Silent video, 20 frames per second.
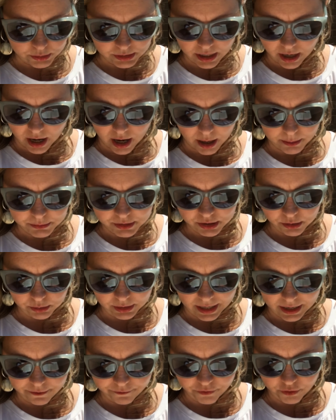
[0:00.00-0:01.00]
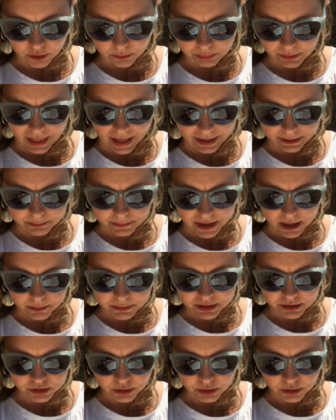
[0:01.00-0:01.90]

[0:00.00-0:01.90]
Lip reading: time too late for a black mammy